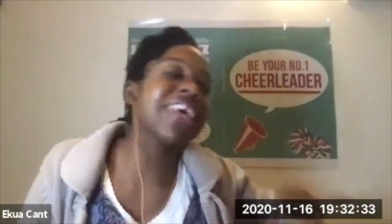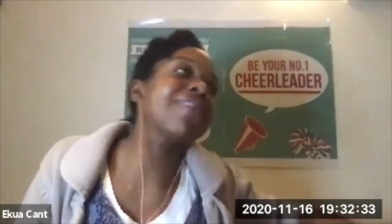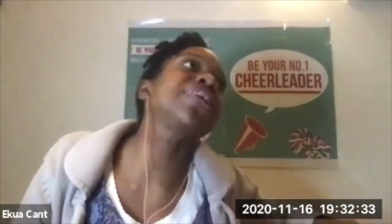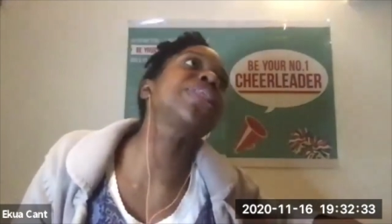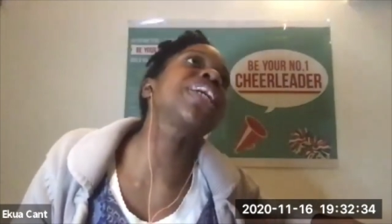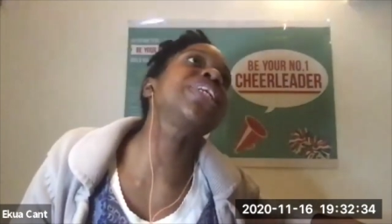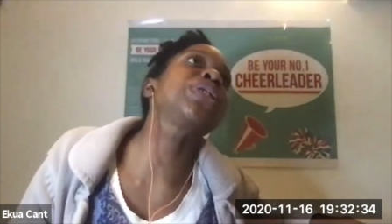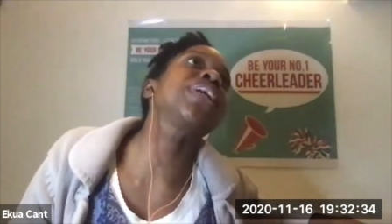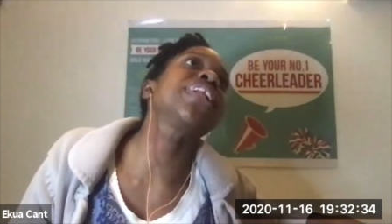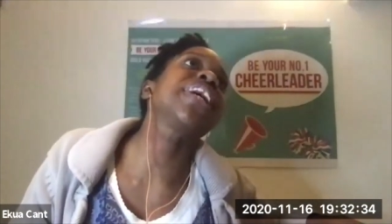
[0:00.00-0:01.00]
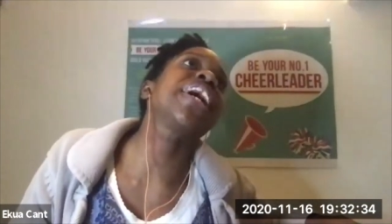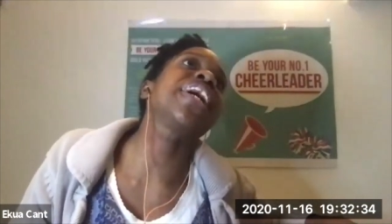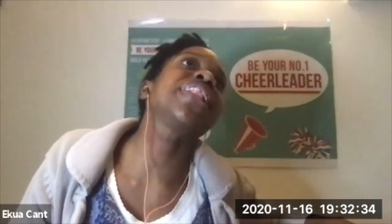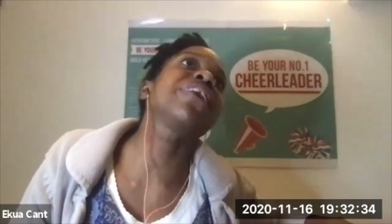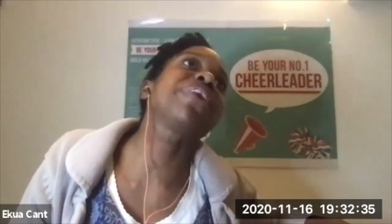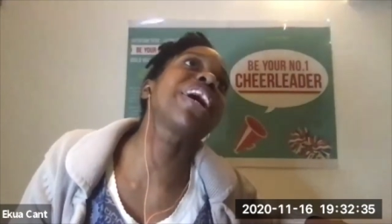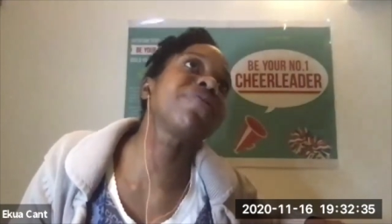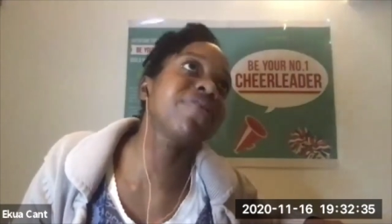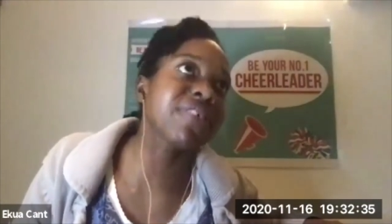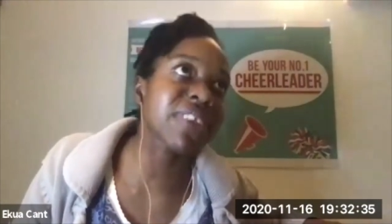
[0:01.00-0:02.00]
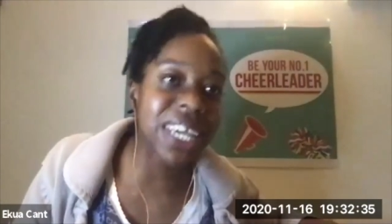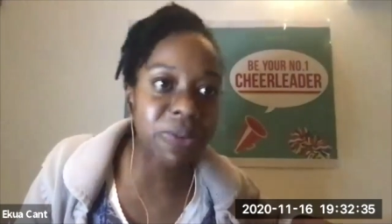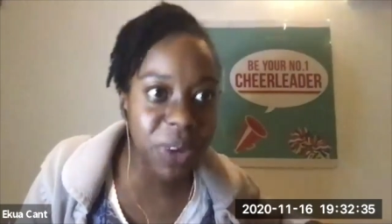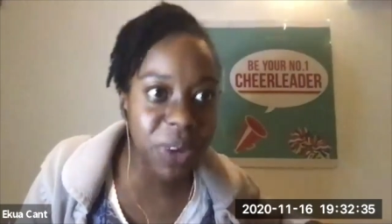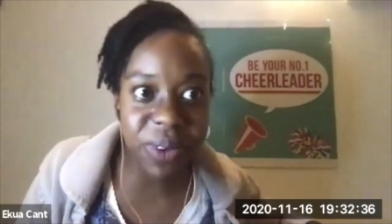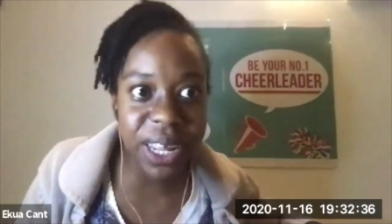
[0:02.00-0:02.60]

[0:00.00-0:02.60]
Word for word: devastation and like we have to just like get rid of it.